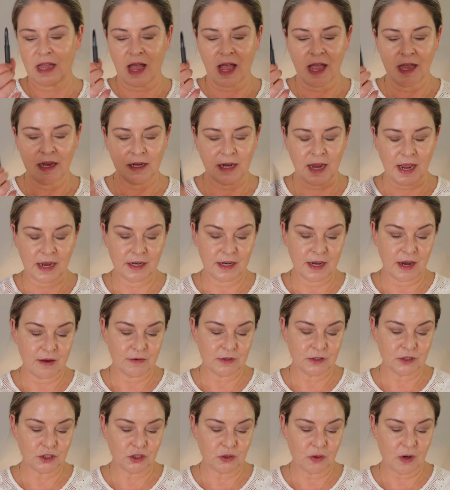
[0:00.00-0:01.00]
I had
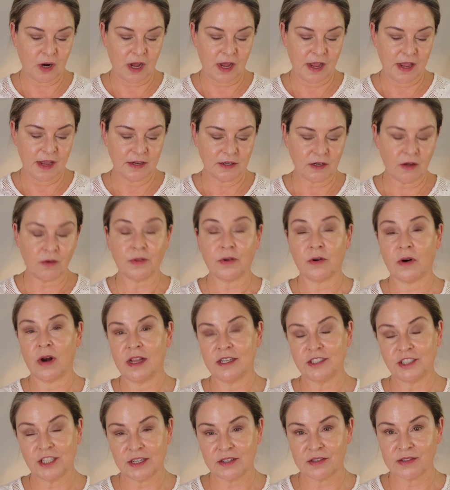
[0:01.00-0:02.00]
never tried, oh, their
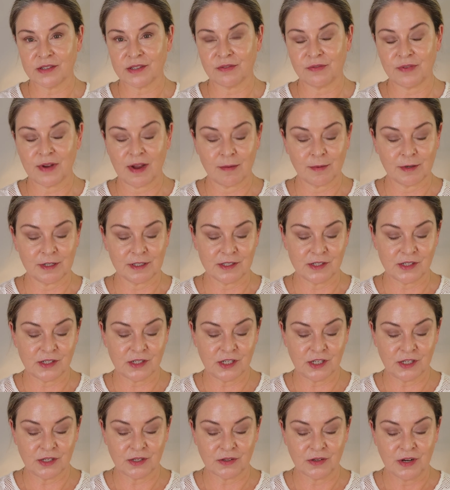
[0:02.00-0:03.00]
eyeshadows are fabulous
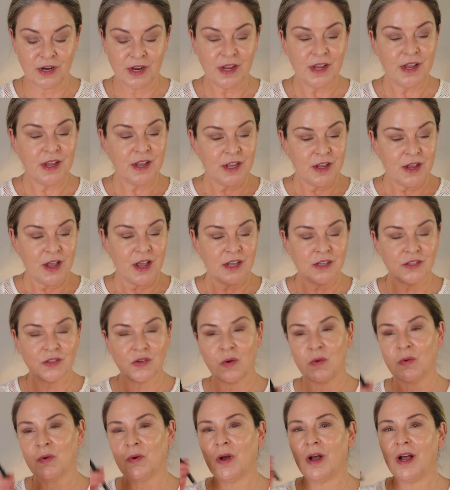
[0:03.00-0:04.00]
too.
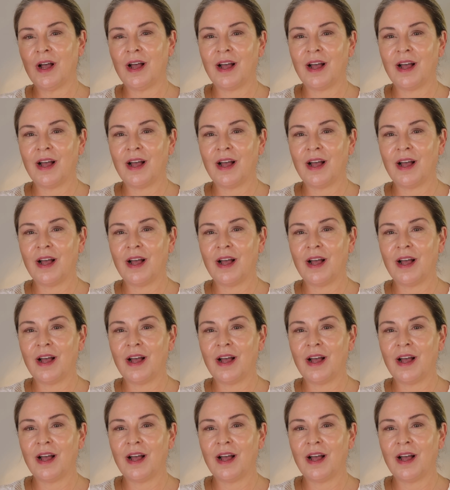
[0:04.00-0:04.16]
So